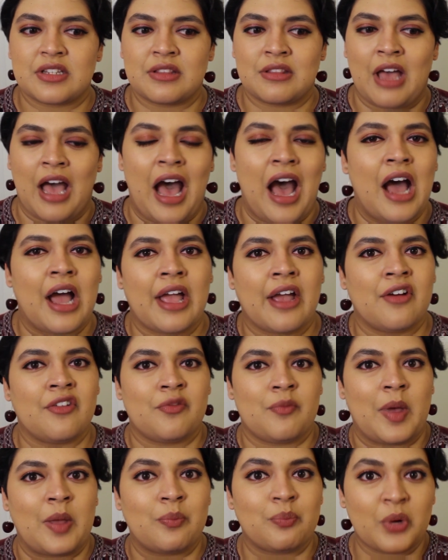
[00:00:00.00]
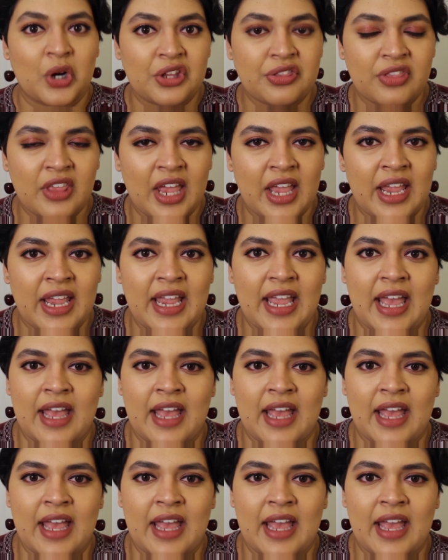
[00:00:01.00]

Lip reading: the high of my birthday